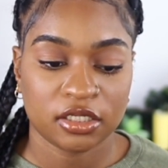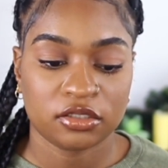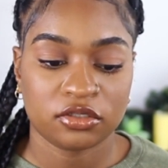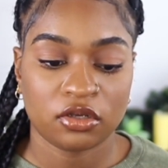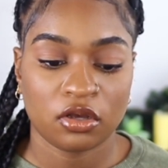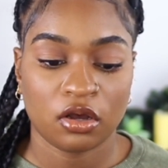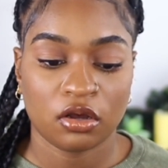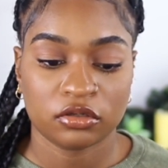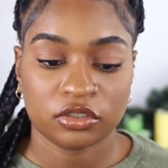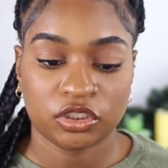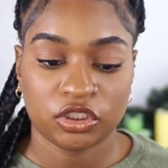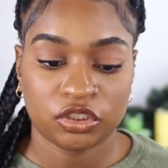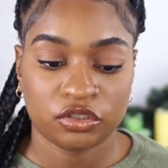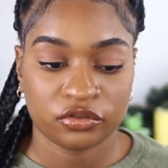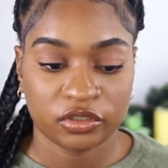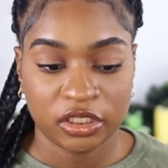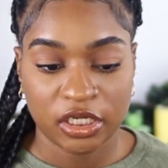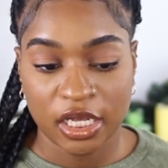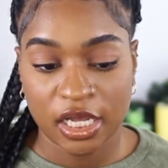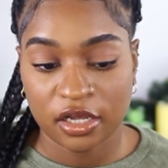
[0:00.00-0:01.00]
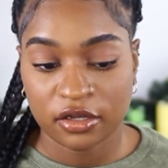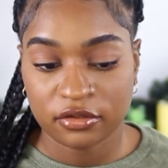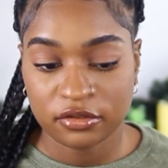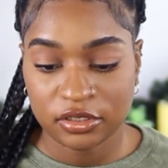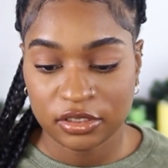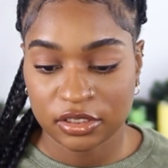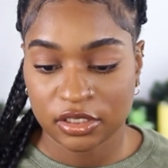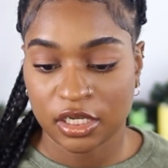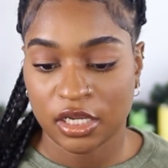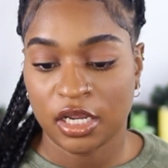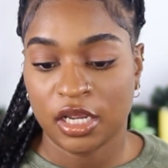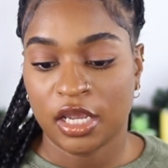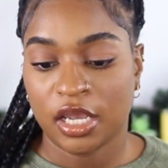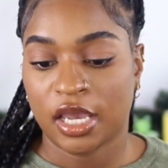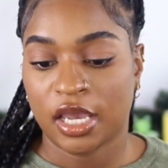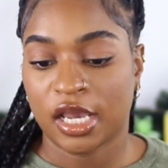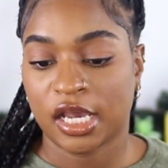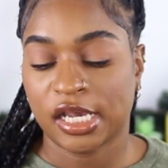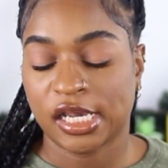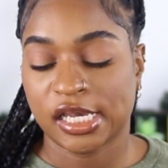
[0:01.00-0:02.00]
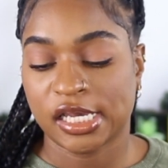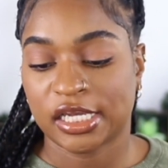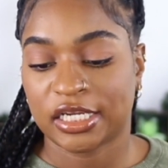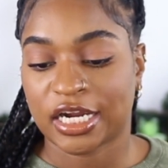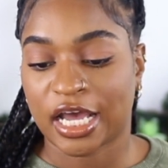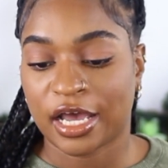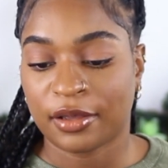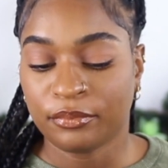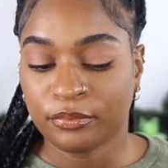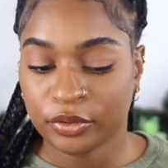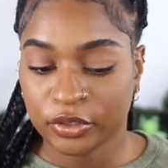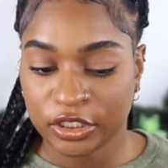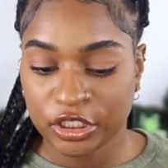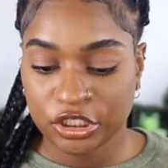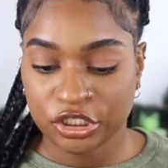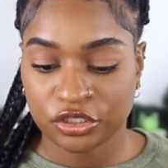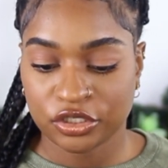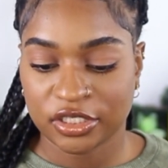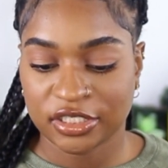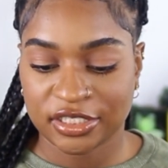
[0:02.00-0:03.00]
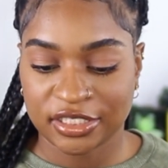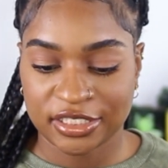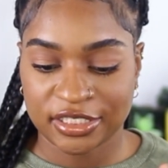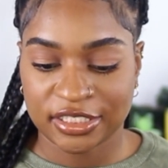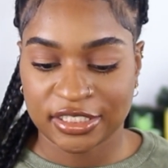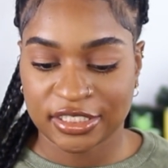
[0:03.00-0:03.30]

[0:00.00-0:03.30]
It's called Treehouse, and I'm pretty sure it's